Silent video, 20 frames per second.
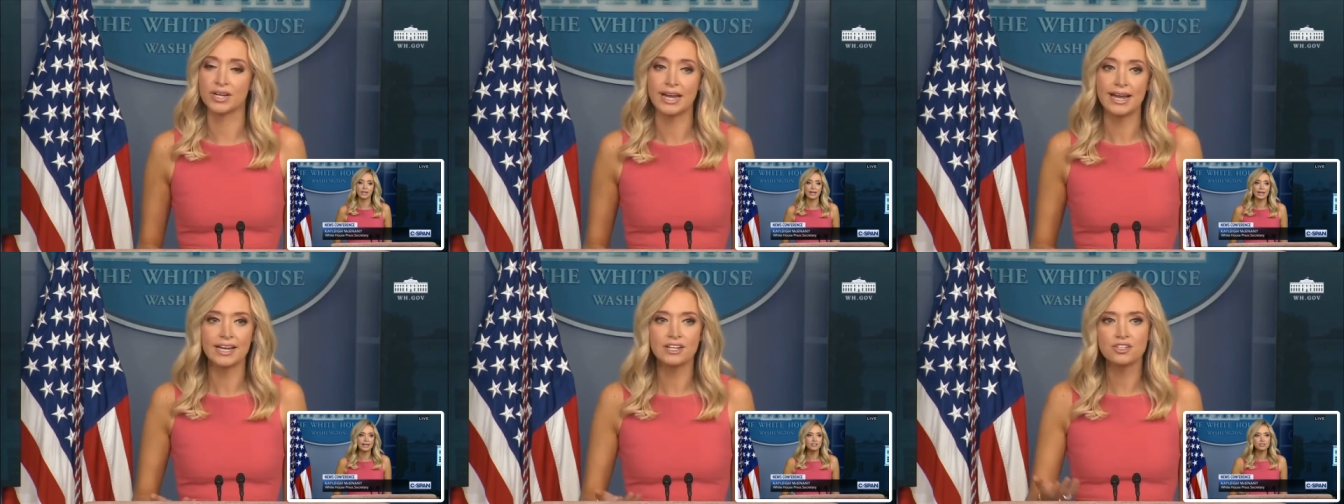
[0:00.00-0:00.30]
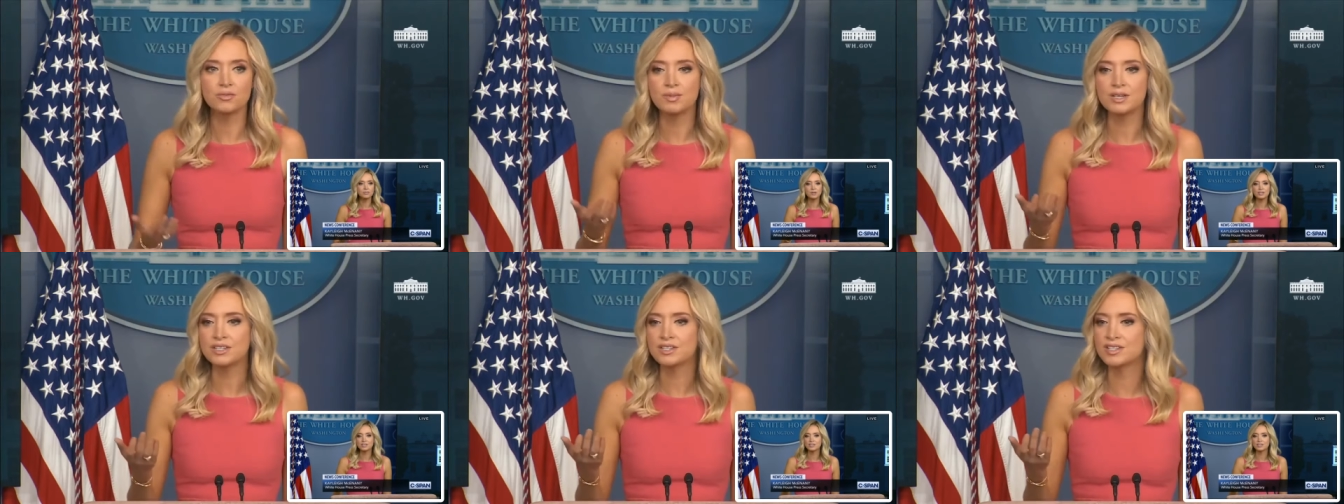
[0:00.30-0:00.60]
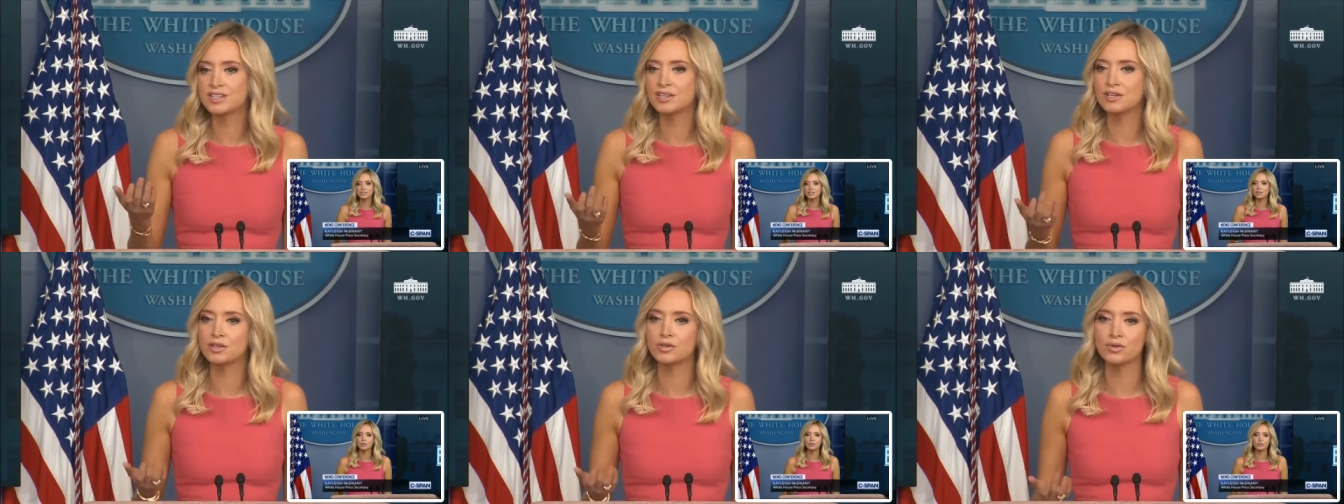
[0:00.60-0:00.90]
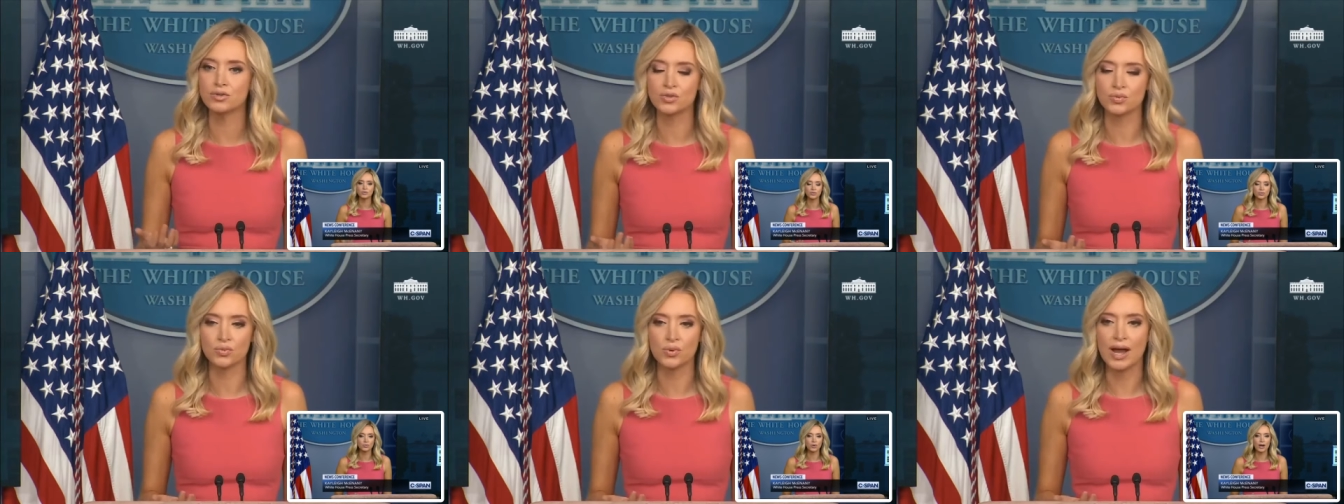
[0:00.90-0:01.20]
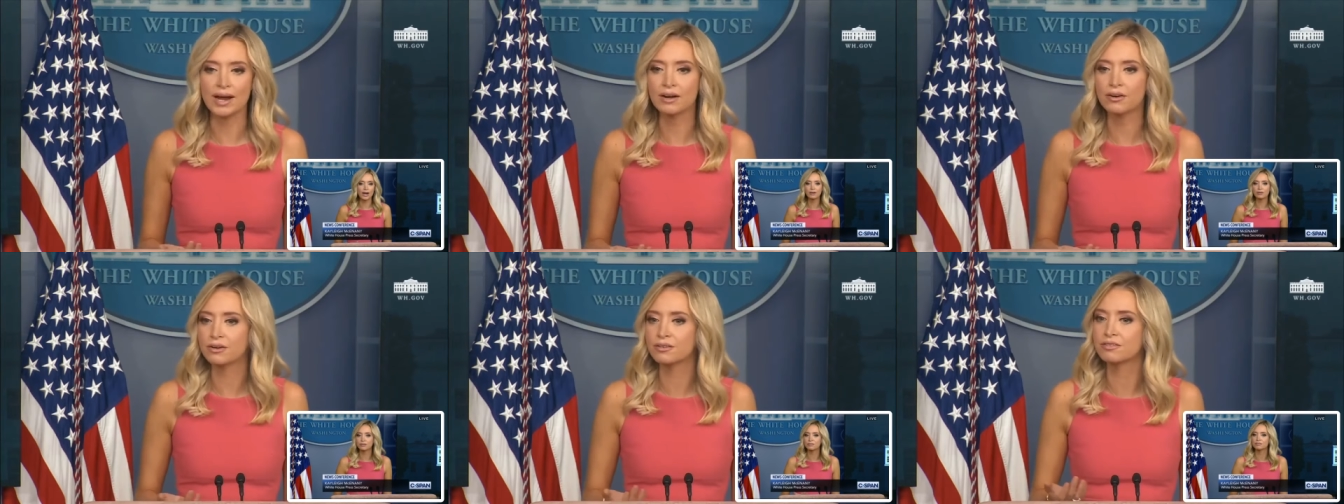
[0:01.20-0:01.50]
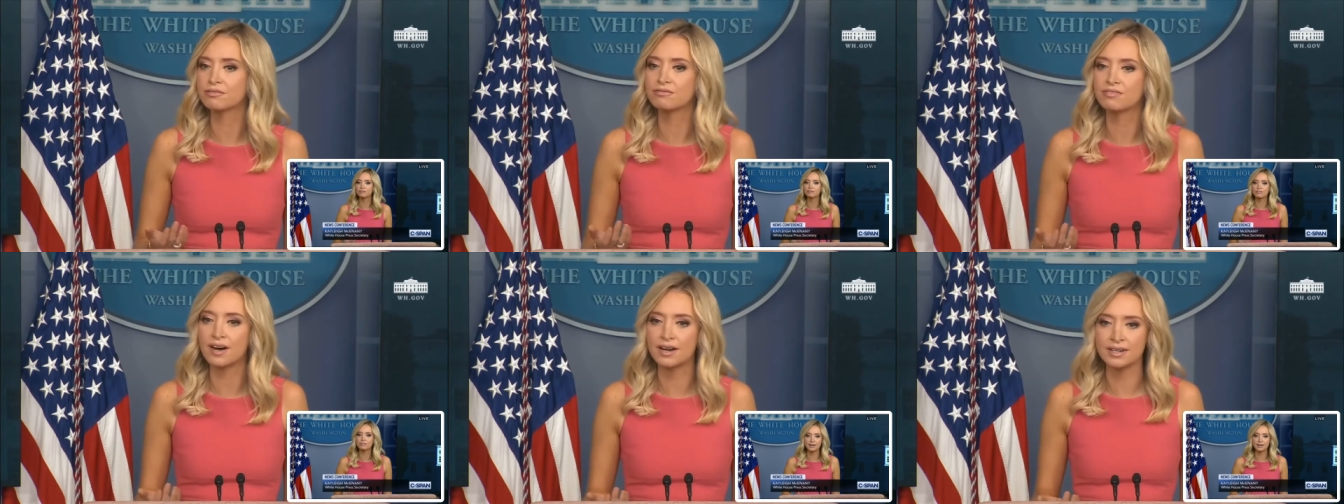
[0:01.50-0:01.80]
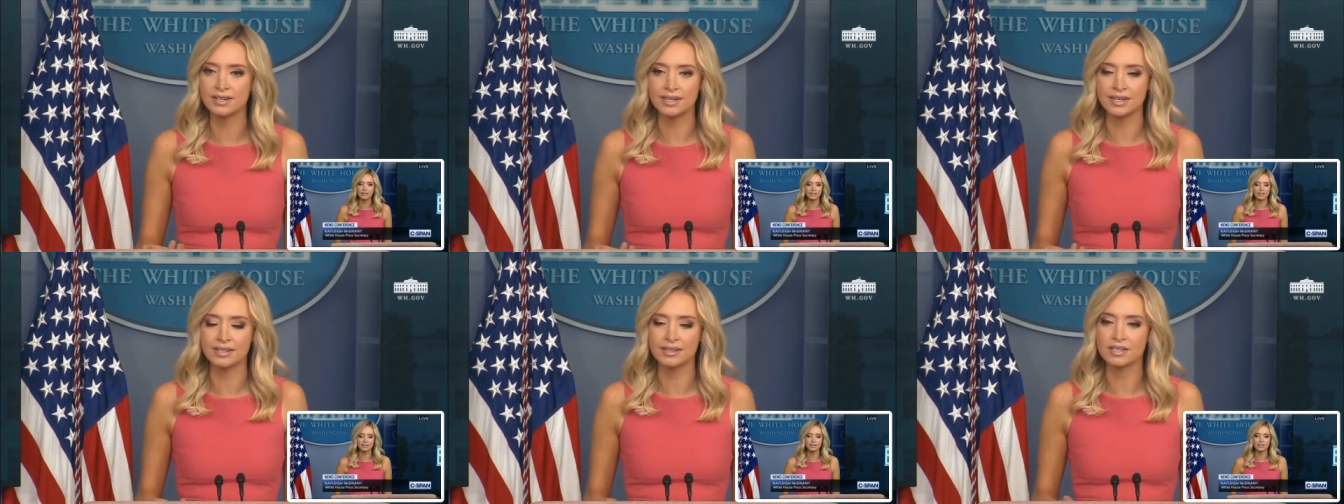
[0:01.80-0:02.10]
HBCUs, record
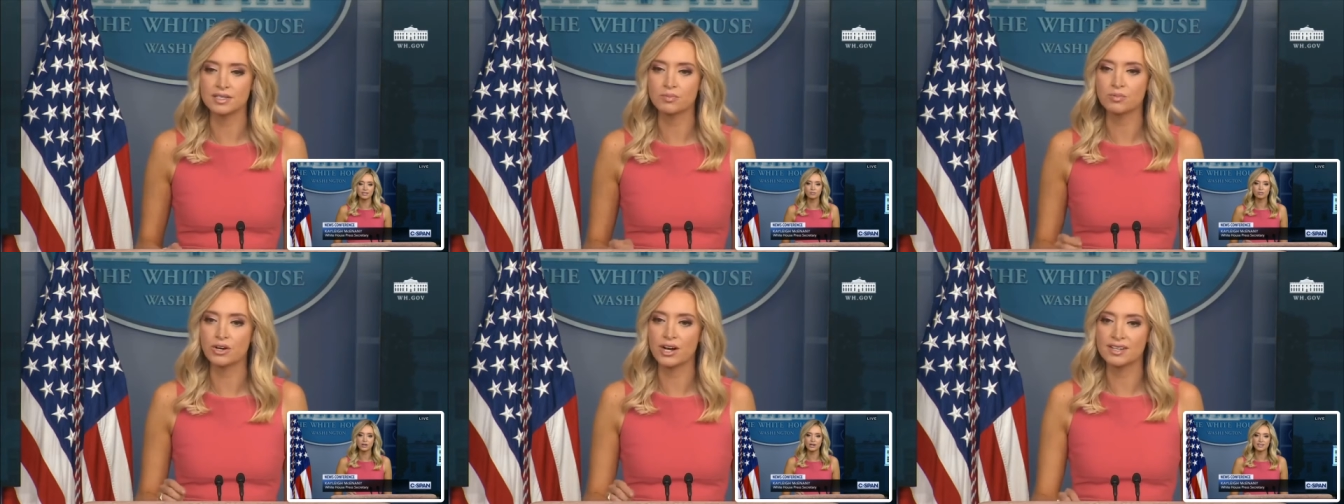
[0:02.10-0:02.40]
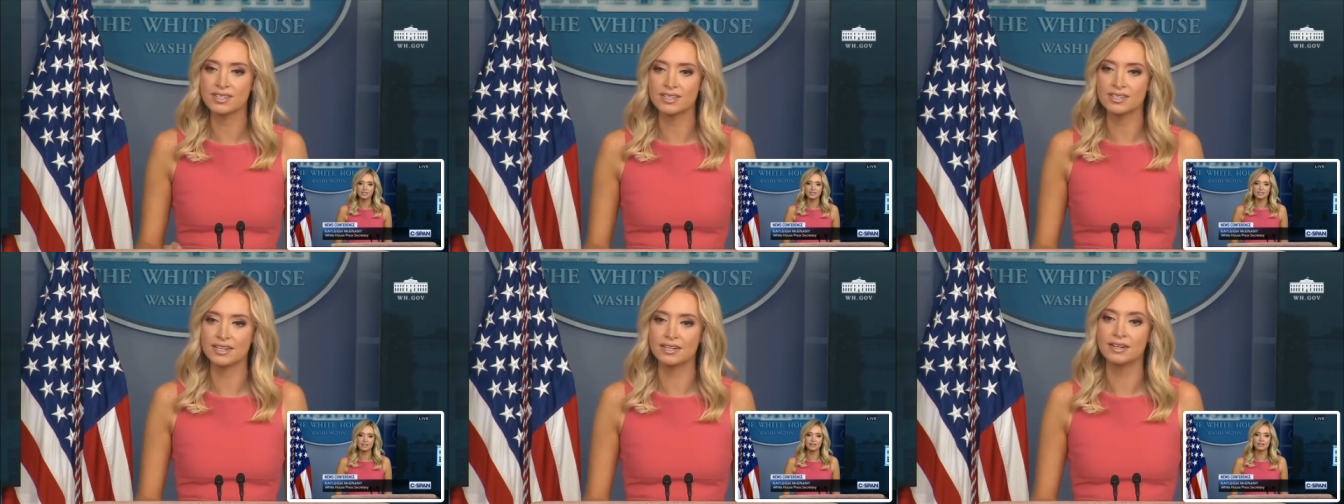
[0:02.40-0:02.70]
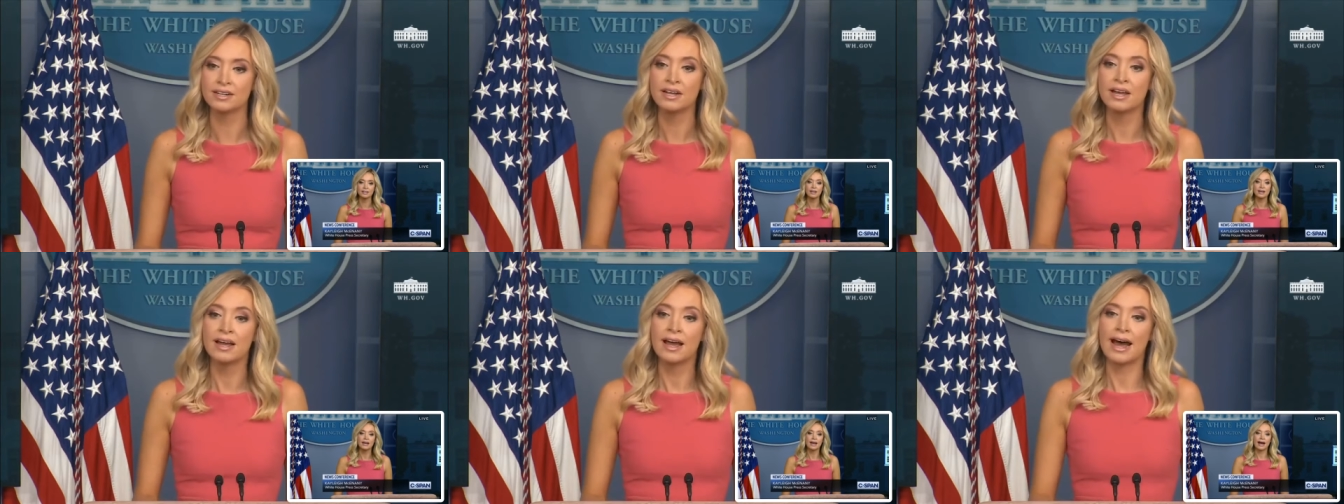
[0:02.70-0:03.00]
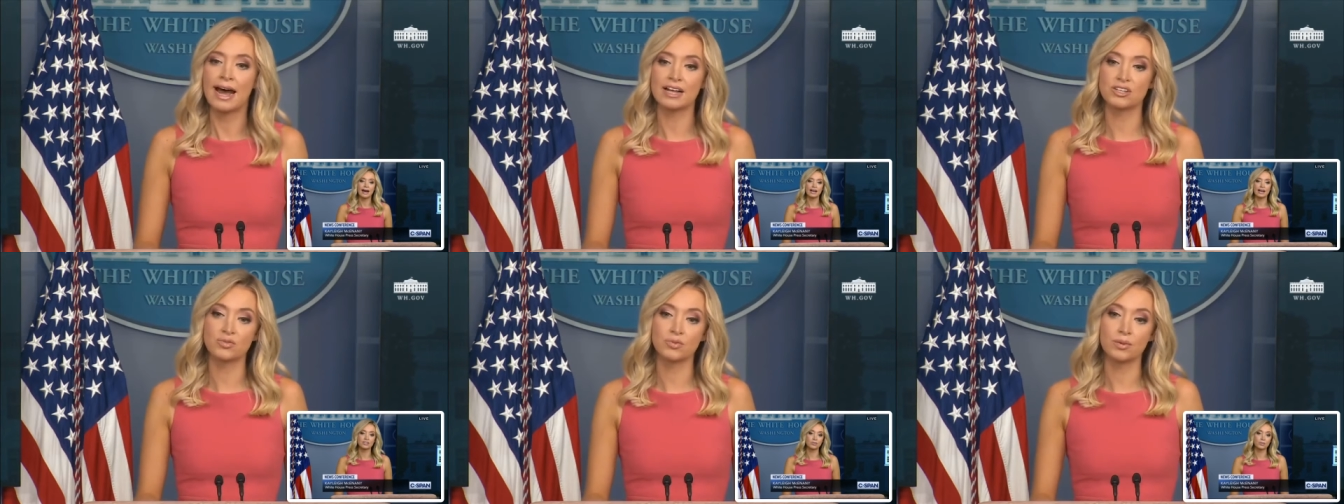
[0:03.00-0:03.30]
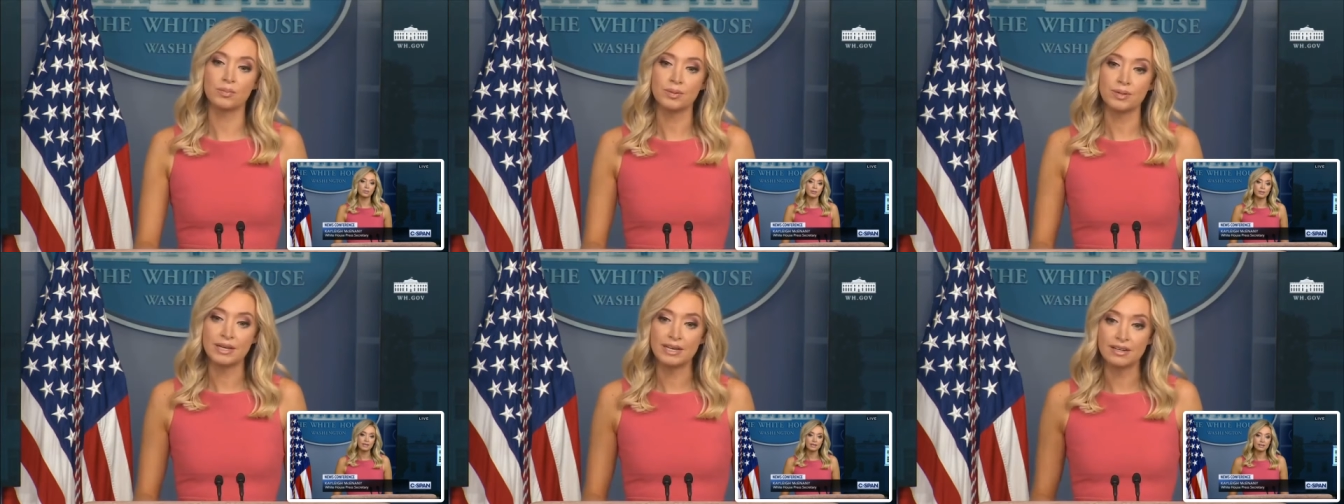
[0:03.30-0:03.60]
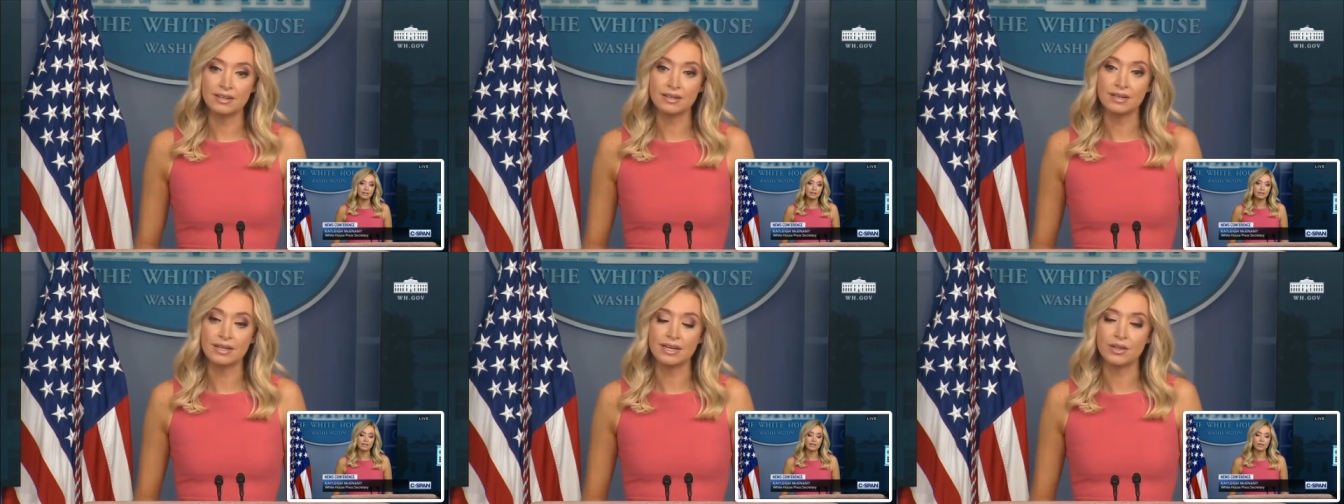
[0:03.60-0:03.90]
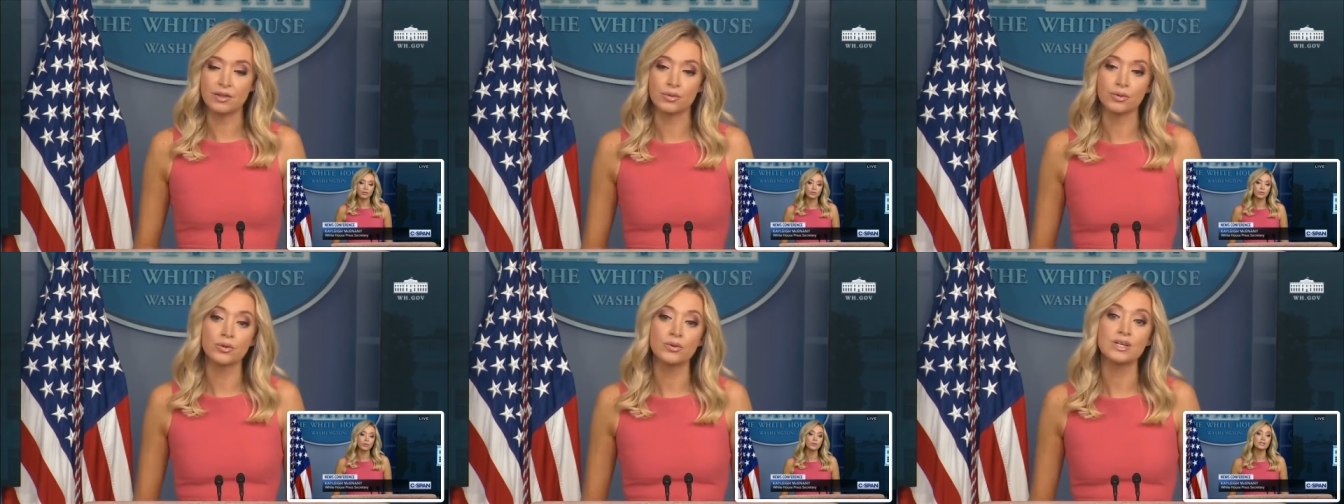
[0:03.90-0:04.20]
funding. This president has repeatedly,
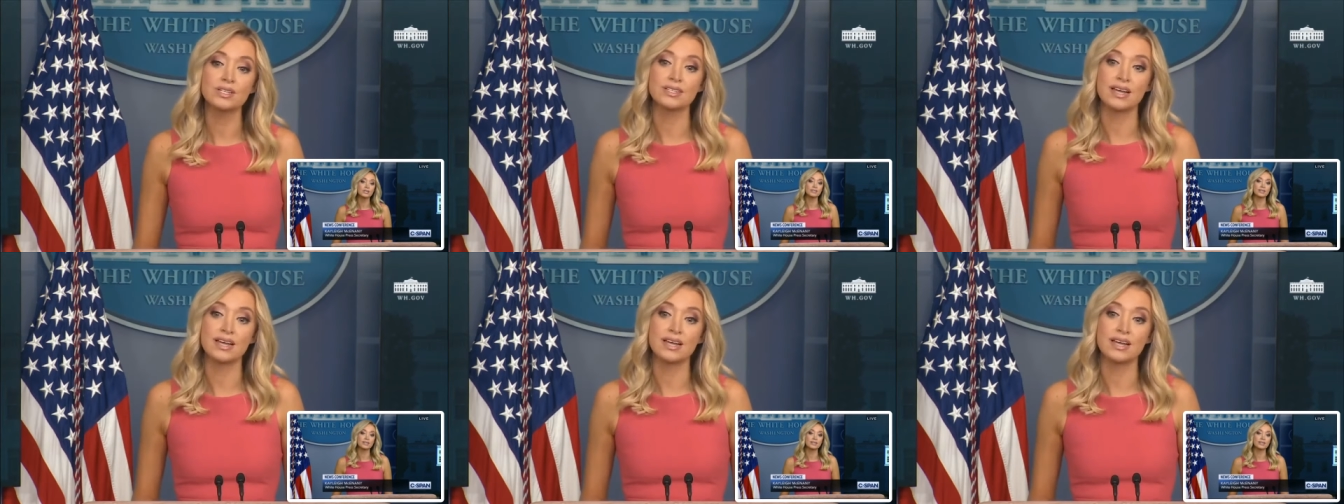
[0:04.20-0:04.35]
through his